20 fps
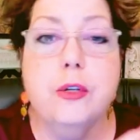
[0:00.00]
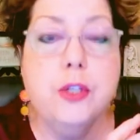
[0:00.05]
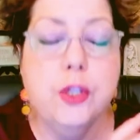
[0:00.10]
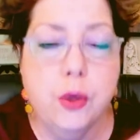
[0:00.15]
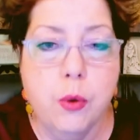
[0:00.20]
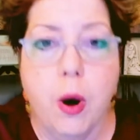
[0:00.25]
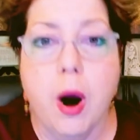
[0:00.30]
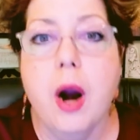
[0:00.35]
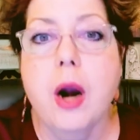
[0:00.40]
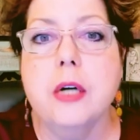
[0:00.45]

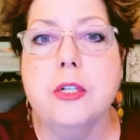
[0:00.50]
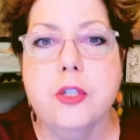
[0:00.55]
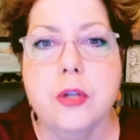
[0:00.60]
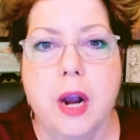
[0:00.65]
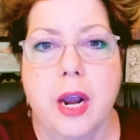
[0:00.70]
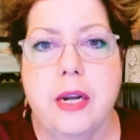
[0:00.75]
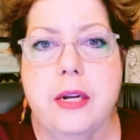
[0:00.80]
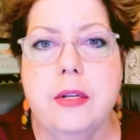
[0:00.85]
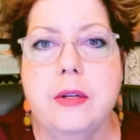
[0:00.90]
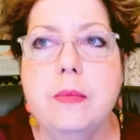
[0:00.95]
You are
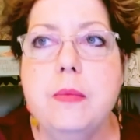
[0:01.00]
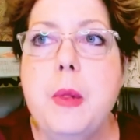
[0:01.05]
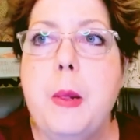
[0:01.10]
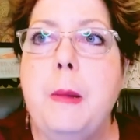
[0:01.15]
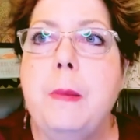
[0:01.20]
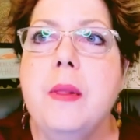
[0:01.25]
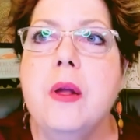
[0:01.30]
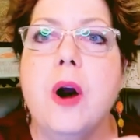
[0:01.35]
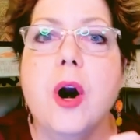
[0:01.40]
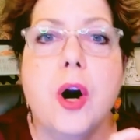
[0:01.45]
trying to
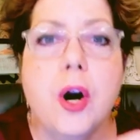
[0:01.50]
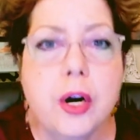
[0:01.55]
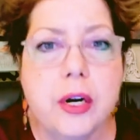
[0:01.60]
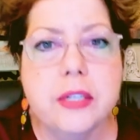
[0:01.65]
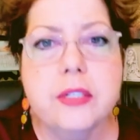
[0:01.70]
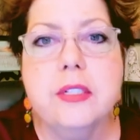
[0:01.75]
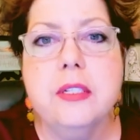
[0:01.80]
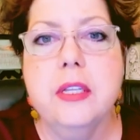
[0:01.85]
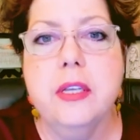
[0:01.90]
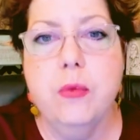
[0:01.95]

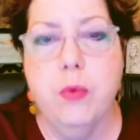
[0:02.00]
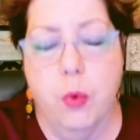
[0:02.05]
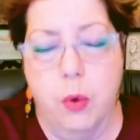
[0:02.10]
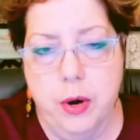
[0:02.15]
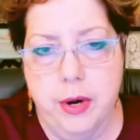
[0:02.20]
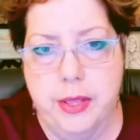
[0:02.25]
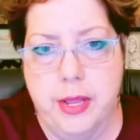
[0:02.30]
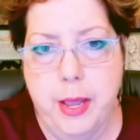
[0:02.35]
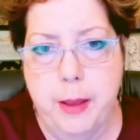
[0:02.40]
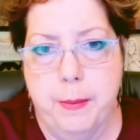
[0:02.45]
earnestly
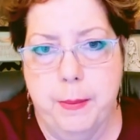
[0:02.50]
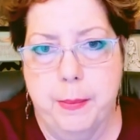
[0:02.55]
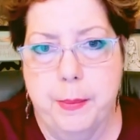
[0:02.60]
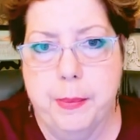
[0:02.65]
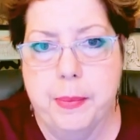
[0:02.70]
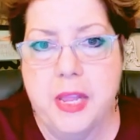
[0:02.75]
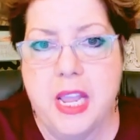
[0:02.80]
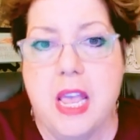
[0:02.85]
warn them.